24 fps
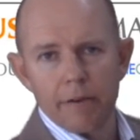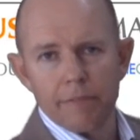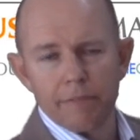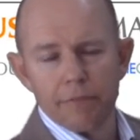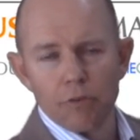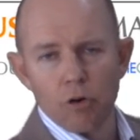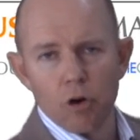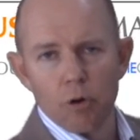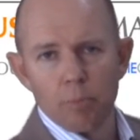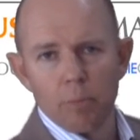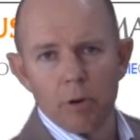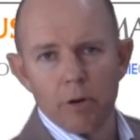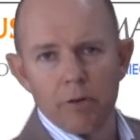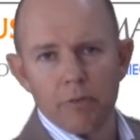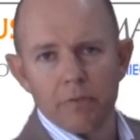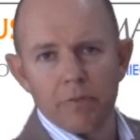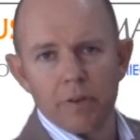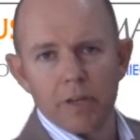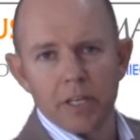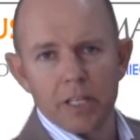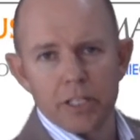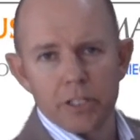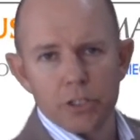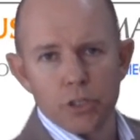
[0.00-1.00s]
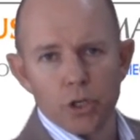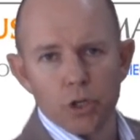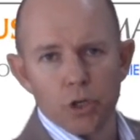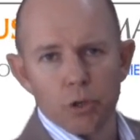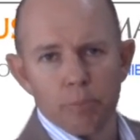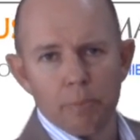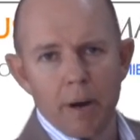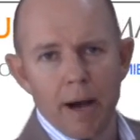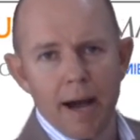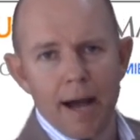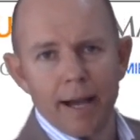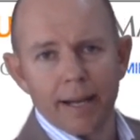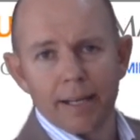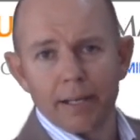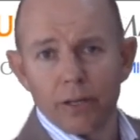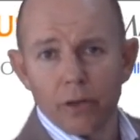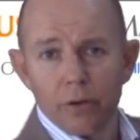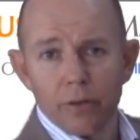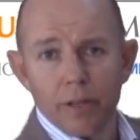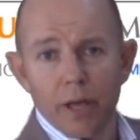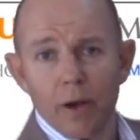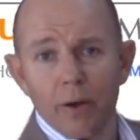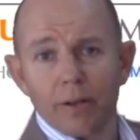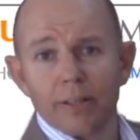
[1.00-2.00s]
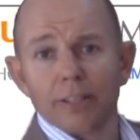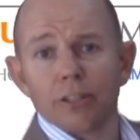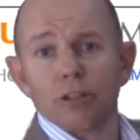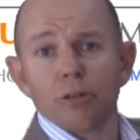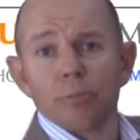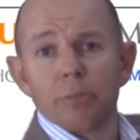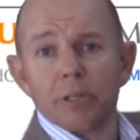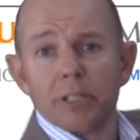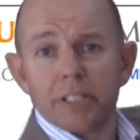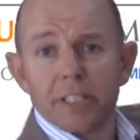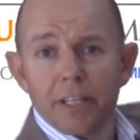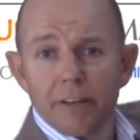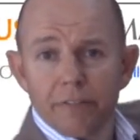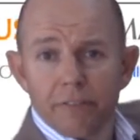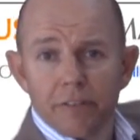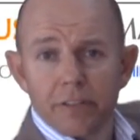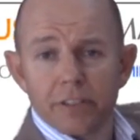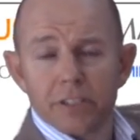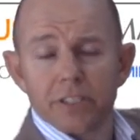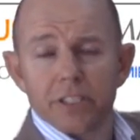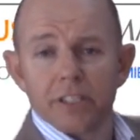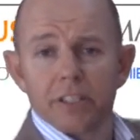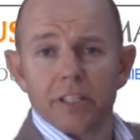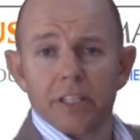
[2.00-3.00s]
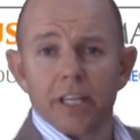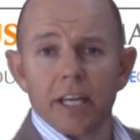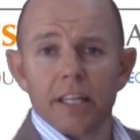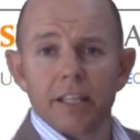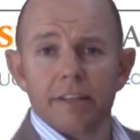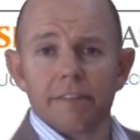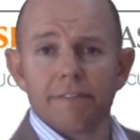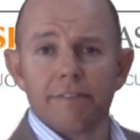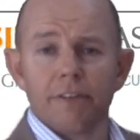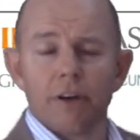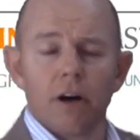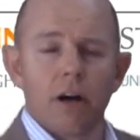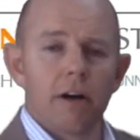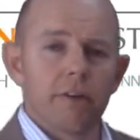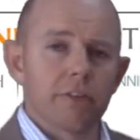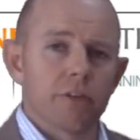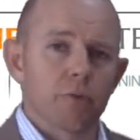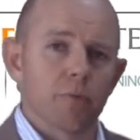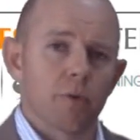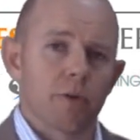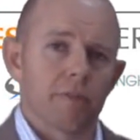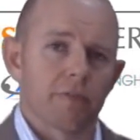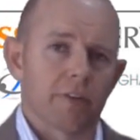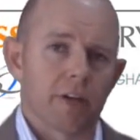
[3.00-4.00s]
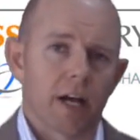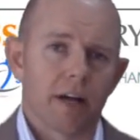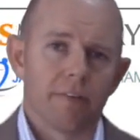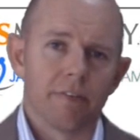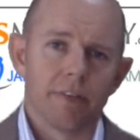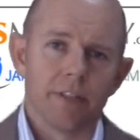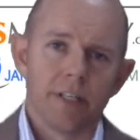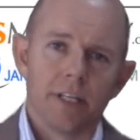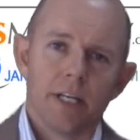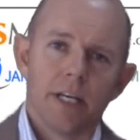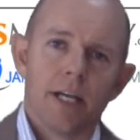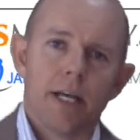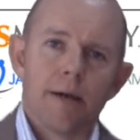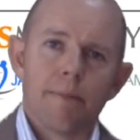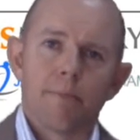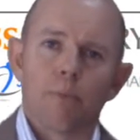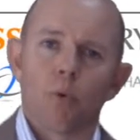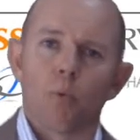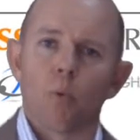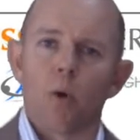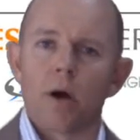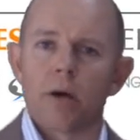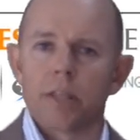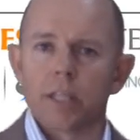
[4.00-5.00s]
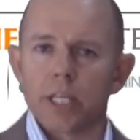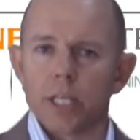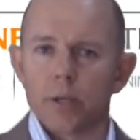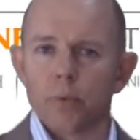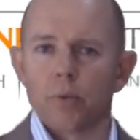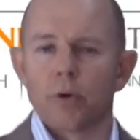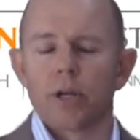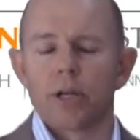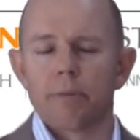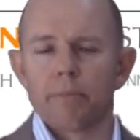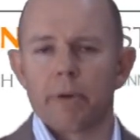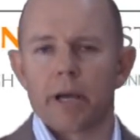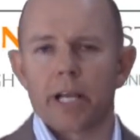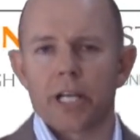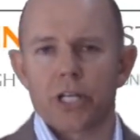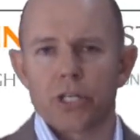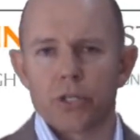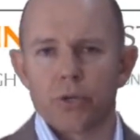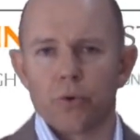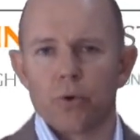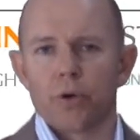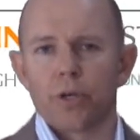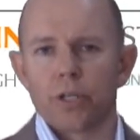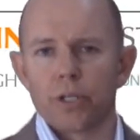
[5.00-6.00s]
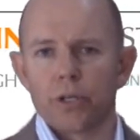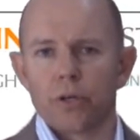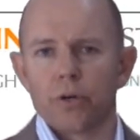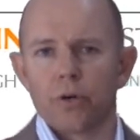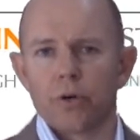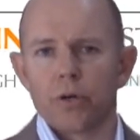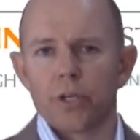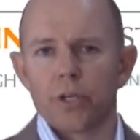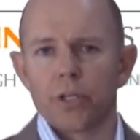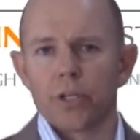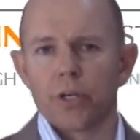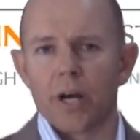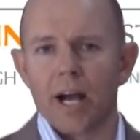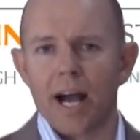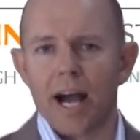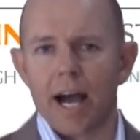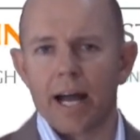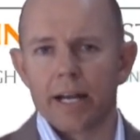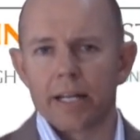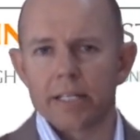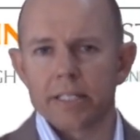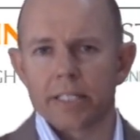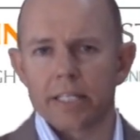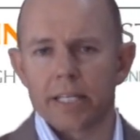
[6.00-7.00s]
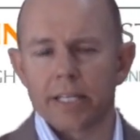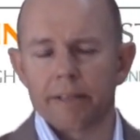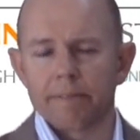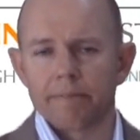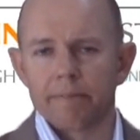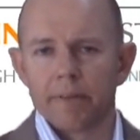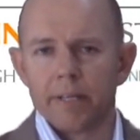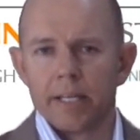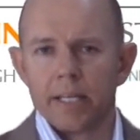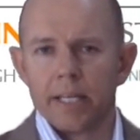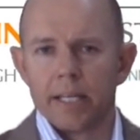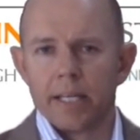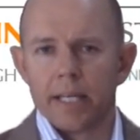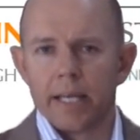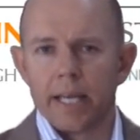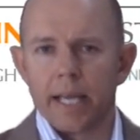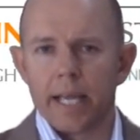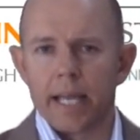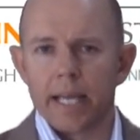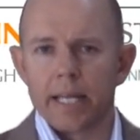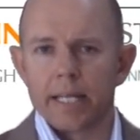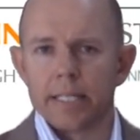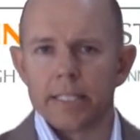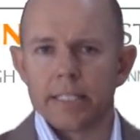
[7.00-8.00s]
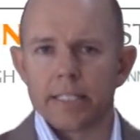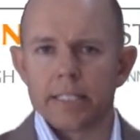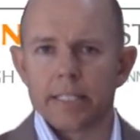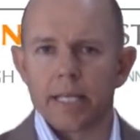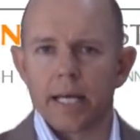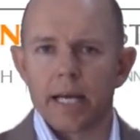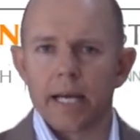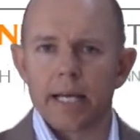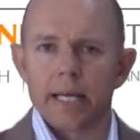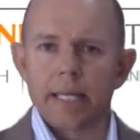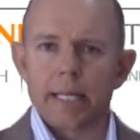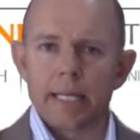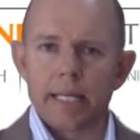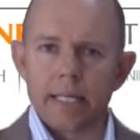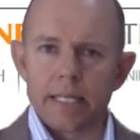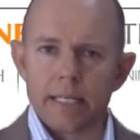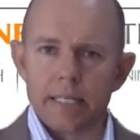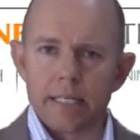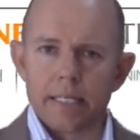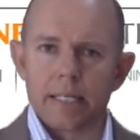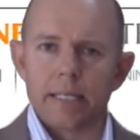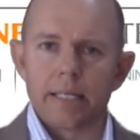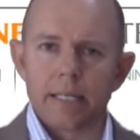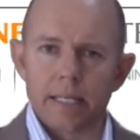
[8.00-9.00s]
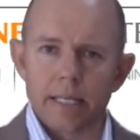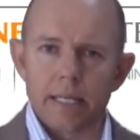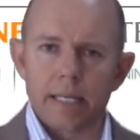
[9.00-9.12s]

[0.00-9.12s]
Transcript: form of internal marketing, although a little bit different to the other 5 that we've covered, but one that you want to make sure you're harnessing. And in